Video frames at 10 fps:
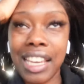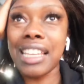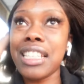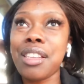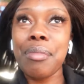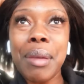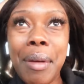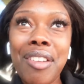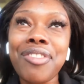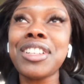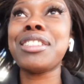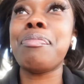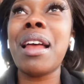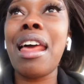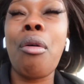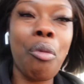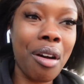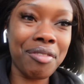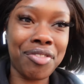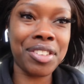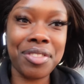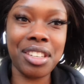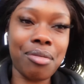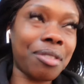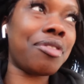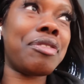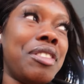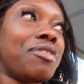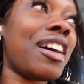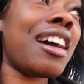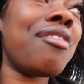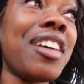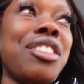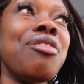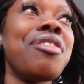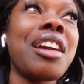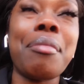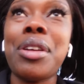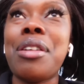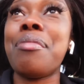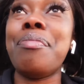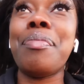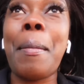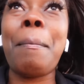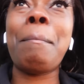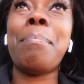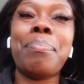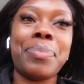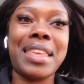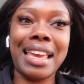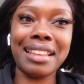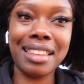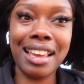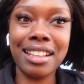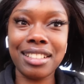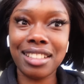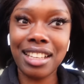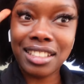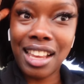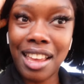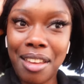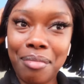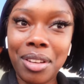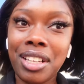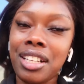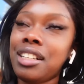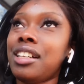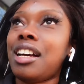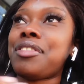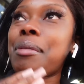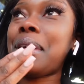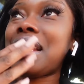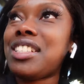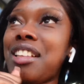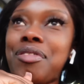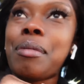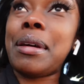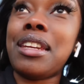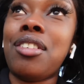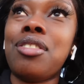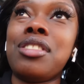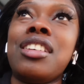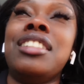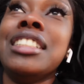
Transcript: I need to meet my friends by like 1:50, 1:55. I don't think I'm gonna get there at time. I've done my lashes, I've done my nails.